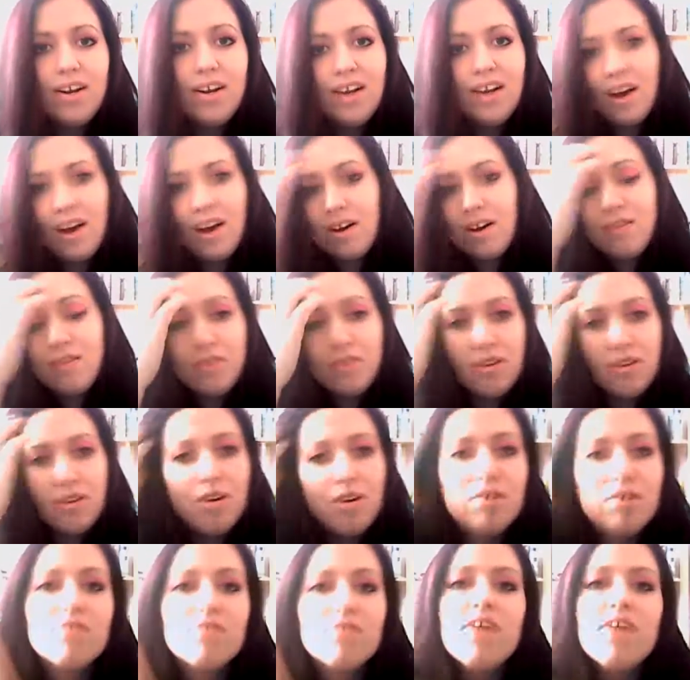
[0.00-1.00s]
by now if you're a
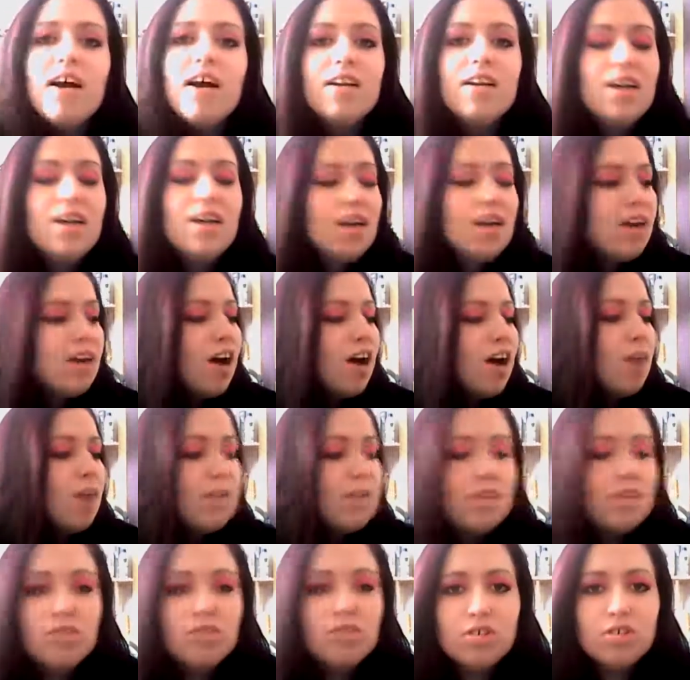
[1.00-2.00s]
horror fan. I
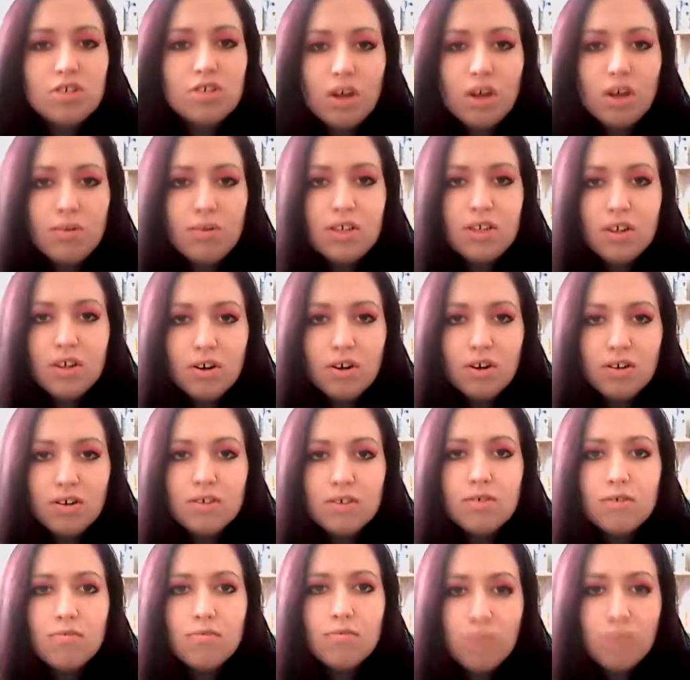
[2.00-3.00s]
mean, it's got Tony
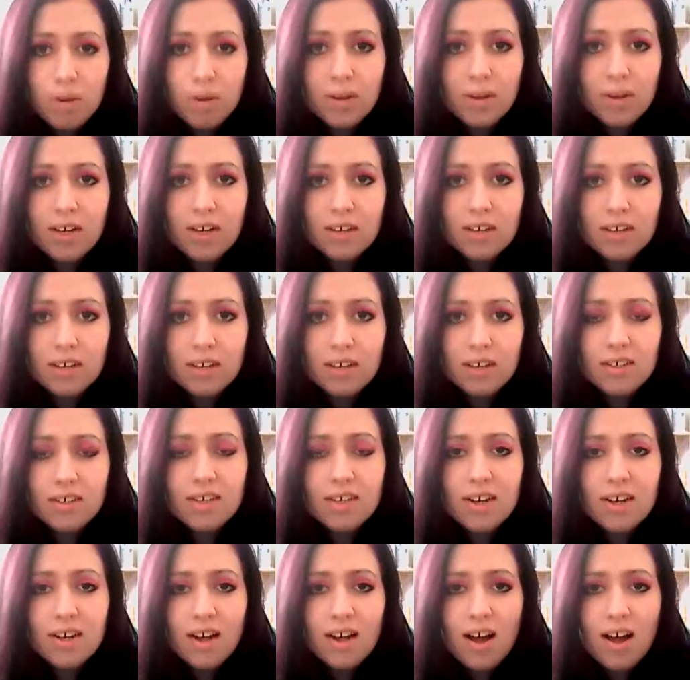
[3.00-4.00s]
Todd, Robert
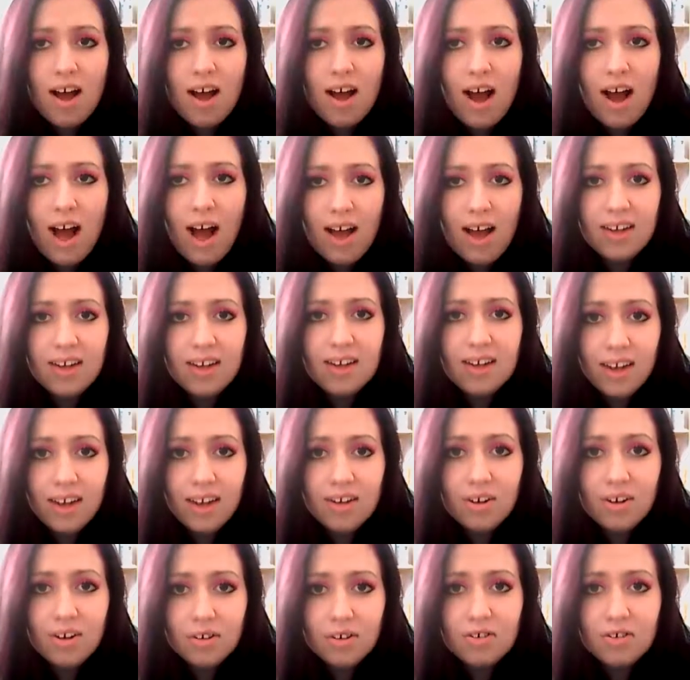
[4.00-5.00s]
Englund, and
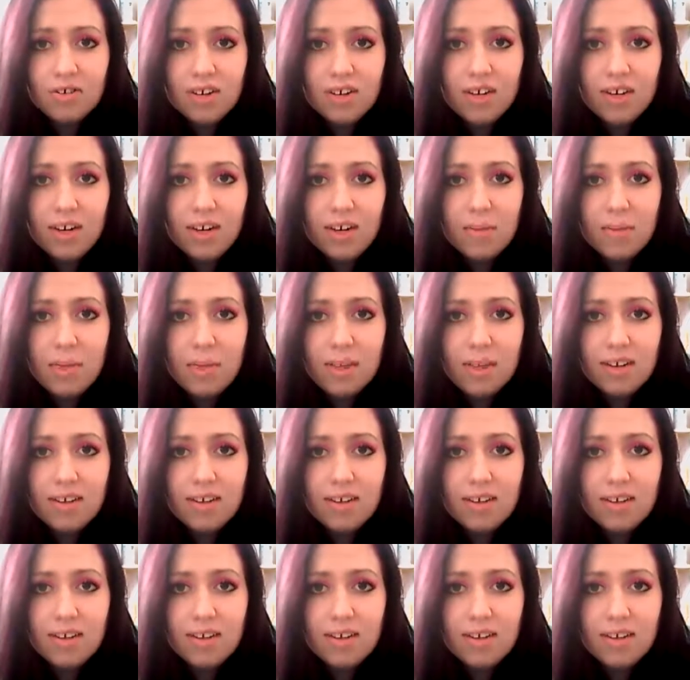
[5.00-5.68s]
Kane Hodder in it.